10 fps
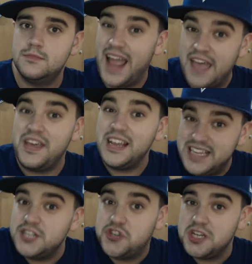And they
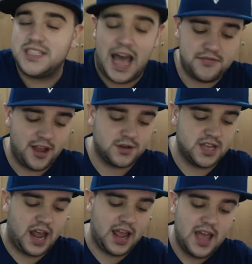did just that there
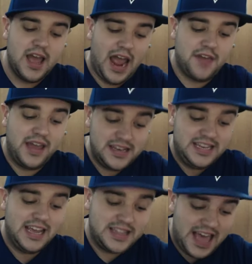today, and they
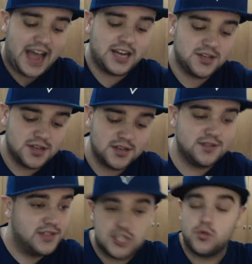did that
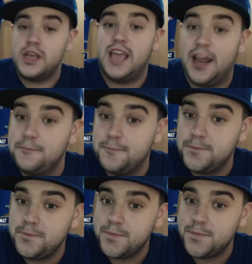this weekend.
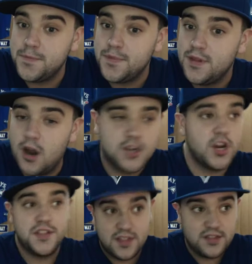Or
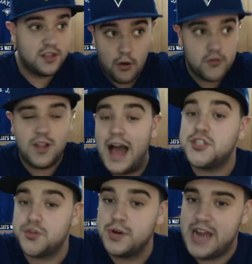sorry, over the
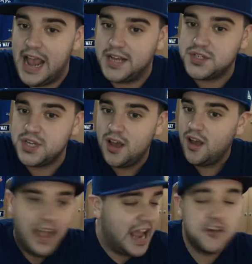last 3 days.
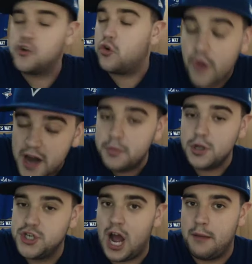Incredible
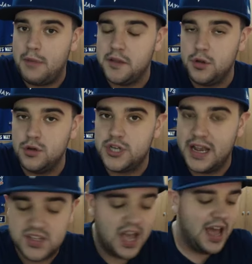job by the Blue
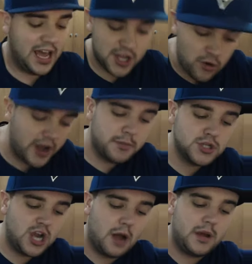Jays, an incredible
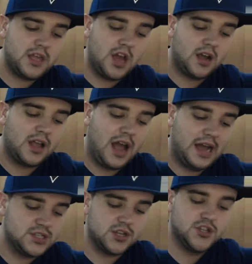job by the young
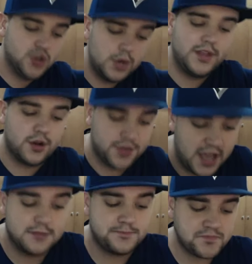guys doing their
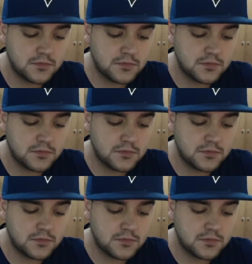thing.